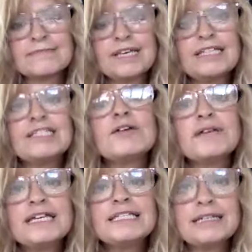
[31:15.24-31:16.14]
it's so
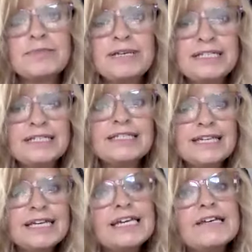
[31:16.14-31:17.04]
easy to be
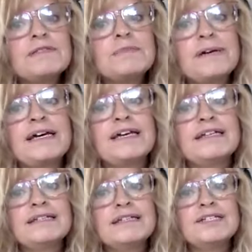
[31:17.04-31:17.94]
deceived
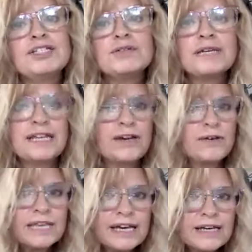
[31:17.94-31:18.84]
but do we
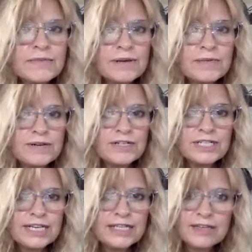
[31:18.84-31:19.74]
know that when we're
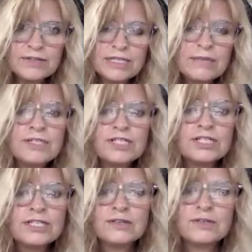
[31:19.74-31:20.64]
seeing those
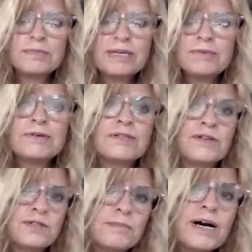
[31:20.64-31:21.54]
images and those people and
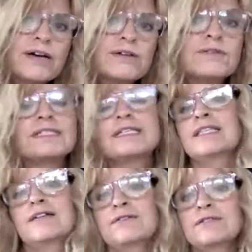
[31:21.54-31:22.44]
those models
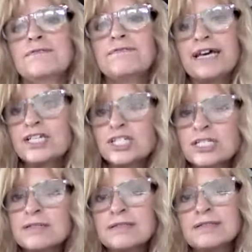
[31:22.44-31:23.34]
and those
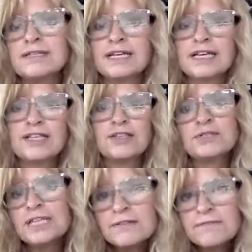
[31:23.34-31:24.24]
fashion and
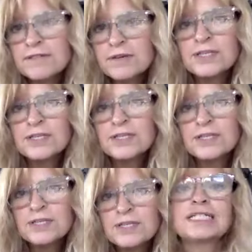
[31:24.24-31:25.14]
those
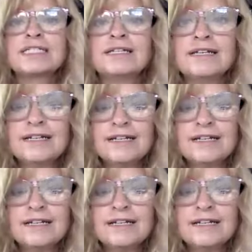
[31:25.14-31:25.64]
influencers